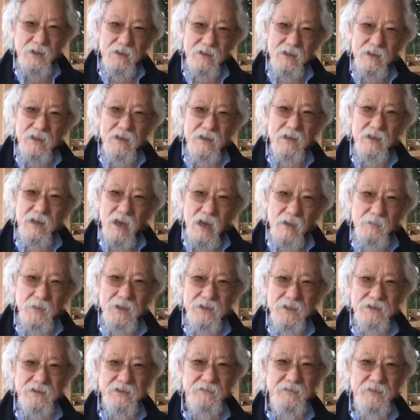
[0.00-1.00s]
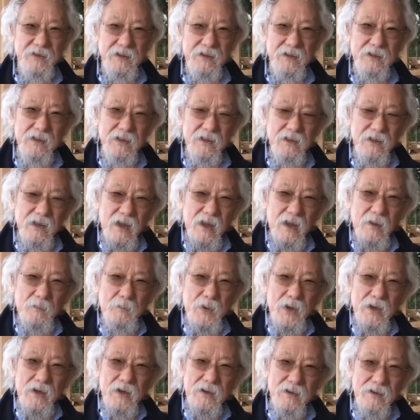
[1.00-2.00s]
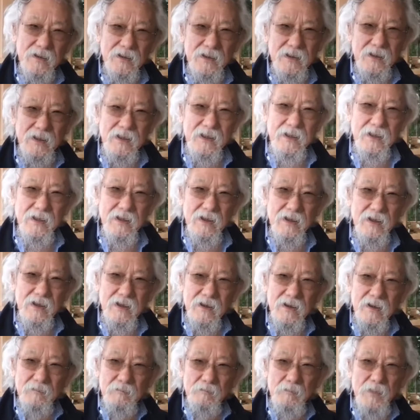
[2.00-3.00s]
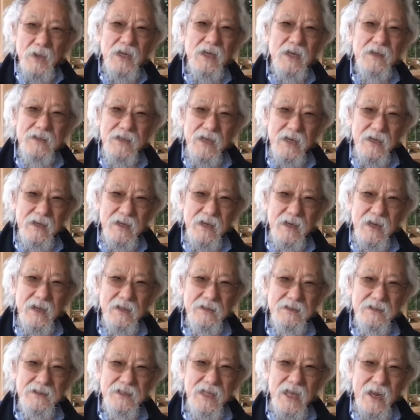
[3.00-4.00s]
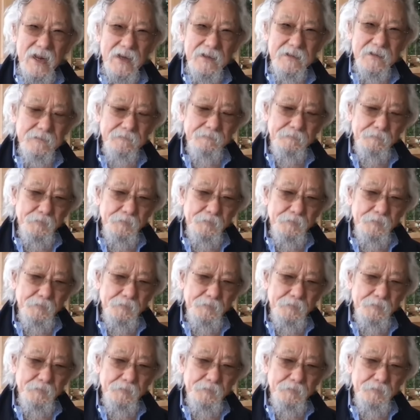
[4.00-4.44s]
The economics of it apparently militate against that.